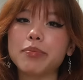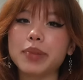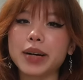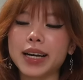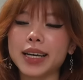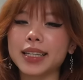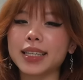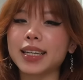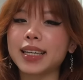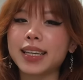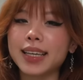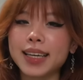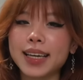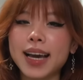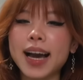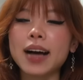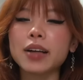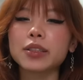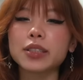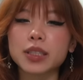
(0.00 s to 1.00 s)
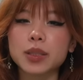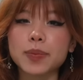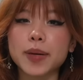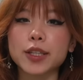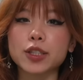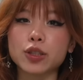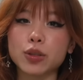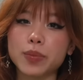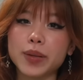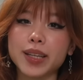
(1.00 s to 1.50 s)
but he held a
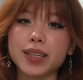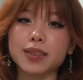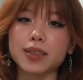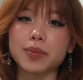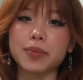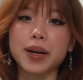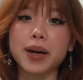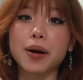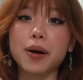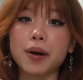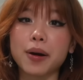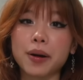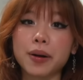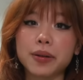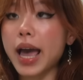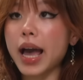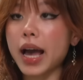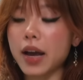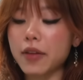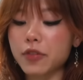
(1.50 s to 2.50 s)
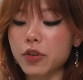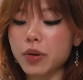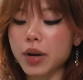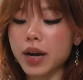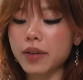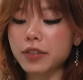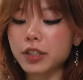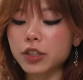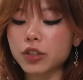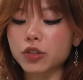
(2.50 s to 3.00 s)
special place in my heart. Have you
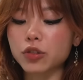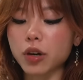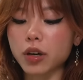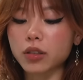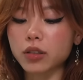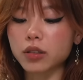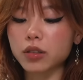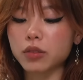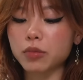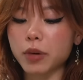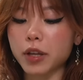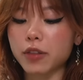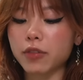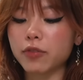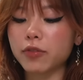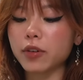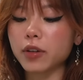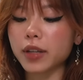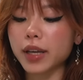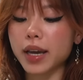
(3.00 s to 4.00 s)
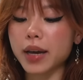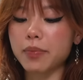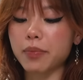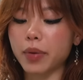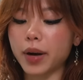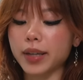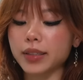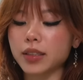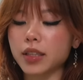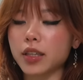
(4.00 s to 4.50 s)
ever struggled with fully
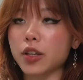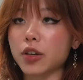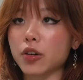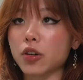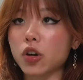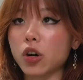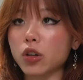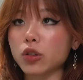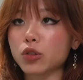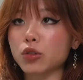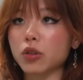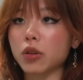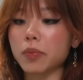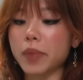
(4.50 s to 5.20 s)
embracing your cultural